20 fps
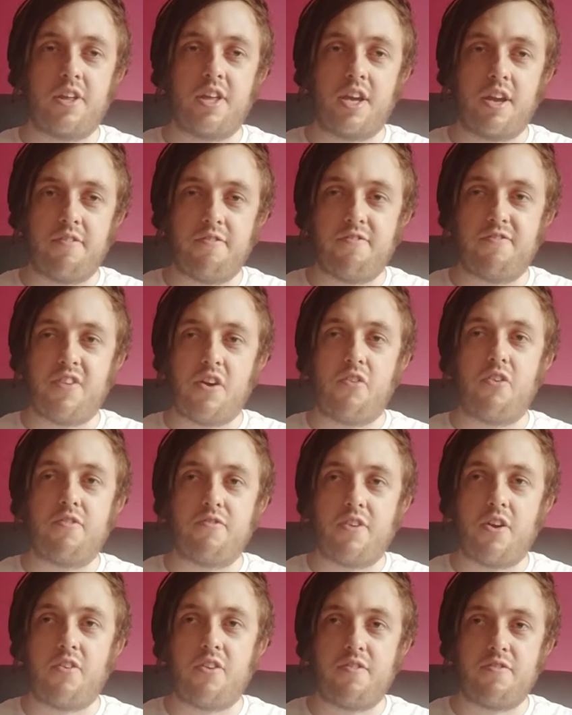You're getting very,
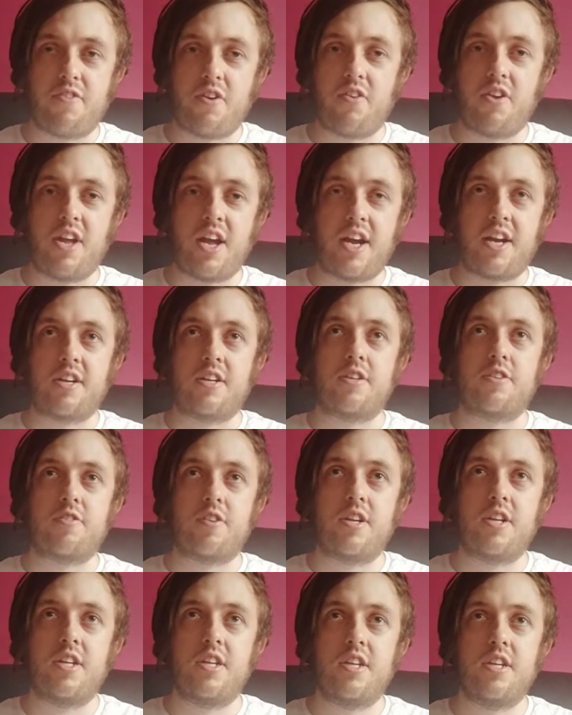very, very
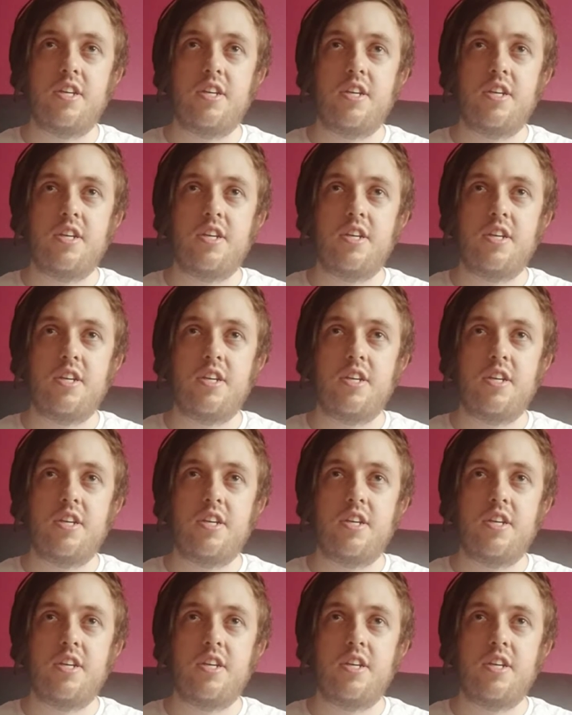angry,